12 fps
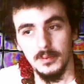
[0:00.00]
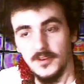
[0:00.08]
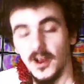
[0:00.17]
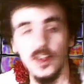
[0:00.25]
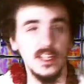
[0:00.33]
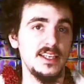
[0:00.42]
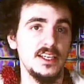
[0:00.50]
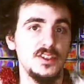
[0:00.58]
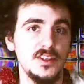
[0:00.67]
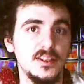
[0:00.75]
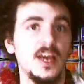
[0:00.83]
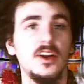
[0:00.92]
foul
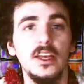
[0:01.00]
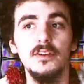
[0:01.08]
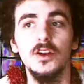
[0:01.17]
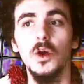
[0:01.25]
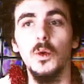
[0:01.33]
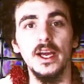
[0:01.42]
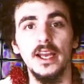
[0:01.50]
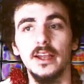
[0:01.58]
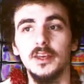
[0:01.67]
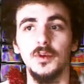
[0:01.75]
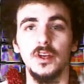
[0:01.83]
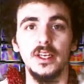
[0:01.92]
intentions. I don't even know what kind
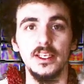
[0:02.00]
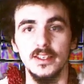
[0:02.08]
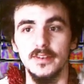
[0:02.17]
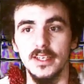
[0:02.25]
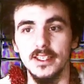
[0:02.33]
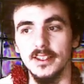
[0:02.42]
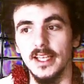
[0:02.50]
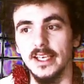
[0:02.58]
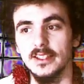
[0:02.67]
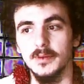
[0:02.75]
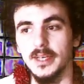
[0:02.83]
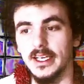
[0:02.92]
of community it is. Is it
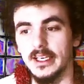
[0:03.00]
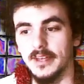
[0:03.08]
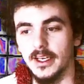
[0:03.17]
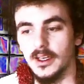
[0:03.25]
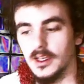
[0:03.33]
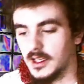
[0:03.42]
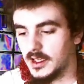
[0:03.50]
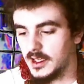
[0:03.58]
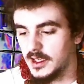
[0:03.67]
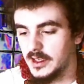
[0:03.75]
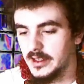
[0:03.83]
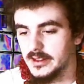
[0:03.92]
like some kind of like
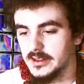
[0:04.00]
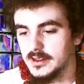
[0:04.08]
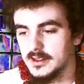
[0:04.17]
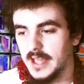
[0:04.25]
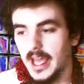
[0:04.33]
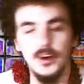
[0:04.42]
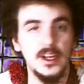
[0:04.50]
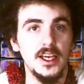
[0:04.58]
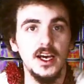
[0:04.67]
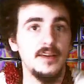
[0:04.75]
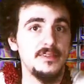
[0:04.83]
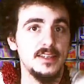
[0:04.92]
area
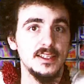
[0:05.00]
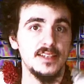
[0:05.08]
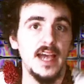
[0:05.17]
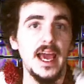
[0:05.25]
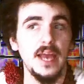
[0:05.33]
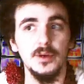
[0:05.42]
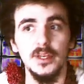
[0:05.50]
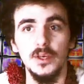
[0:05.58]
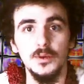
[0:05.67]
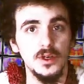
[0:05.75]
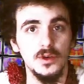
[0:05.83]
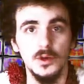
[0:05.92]
off to the side where he
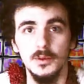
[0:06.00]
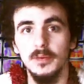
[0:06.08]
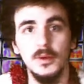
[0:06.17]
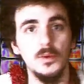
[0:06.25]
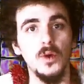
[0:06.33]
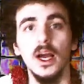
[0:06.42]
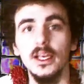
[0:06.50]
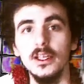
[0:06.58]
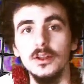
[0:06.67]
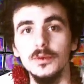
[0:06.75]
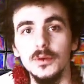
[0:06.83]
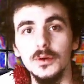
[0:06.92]
wouldn't normally be
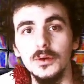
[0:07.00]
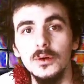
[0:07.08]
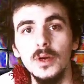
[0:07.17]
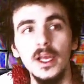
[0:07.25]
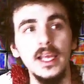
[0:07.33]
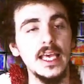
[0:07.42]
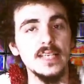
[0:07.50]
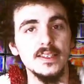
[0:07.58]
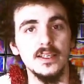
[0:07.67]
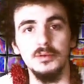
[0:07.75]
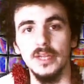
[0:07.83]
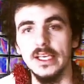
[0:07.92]
walking through? Is
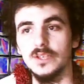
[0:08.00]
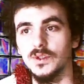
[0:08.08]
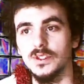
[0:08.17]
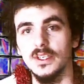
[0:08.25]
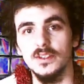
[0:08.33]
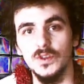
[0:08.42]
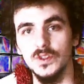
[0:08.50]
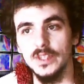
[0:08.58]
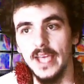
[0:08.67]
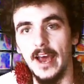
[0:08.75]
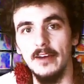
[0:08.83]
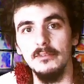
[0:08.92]
it a place which doesn't
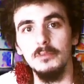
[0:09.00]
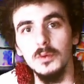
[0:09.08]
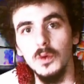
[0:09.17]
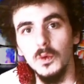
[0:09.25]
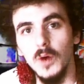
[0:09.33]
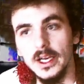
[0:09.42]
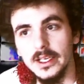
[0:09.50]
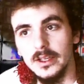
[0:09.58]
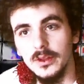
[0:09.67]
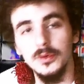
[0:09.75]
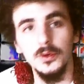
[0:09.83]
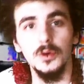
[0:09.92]
usually have people
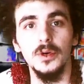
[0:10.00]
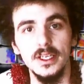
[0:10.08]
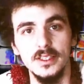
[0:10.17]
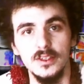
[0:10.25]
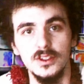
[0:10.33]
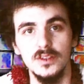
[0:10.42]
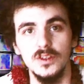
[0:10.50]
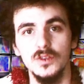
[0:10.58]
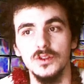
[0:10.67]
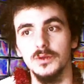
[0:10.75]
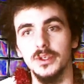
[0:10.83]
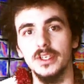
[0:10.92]
walking through it? Is it just
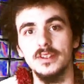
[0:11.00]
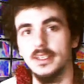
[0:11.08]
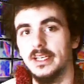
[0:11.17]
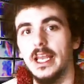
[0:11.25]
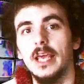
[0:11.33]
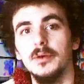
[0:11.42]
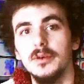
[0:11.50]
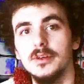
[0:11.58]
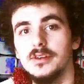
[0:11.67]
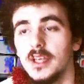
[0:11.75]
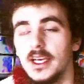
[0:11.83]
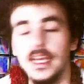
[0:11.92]
usually where you see the
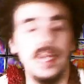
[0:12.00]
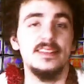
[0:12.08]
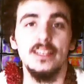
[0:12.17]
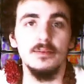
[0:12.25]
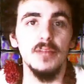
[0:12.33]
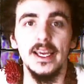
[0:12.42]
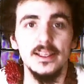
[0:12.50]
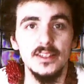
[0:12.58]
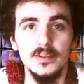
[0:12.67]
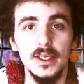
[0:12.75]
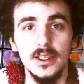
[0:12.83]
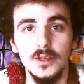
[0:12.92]
neighbors? It seemed like it
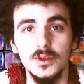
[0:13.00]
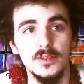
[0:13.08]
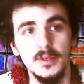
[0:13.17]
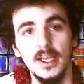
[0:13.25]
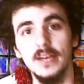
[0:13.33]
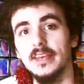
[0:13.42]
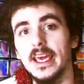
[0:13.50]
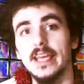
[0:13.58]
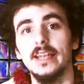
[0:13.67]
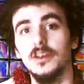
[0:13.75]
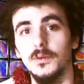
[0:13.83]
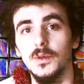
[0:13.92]
to me that it was some kind of
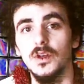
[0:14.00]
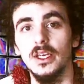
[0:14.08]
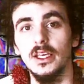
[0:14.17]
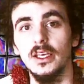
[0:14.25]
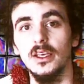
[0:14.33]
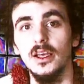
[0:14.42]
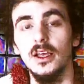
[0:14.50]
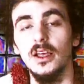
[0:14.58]
gated community